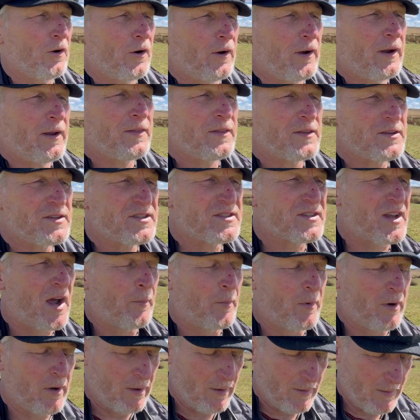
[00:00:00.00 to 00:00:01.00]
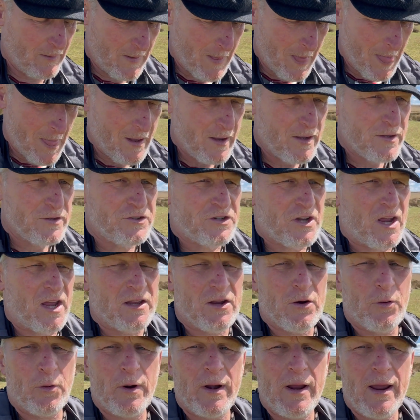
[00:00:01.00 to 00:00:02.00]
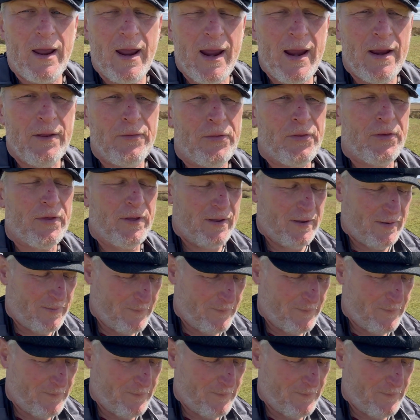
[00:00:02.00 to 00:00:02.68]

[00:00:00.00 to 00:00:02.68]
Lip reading: in the summer, January 8th,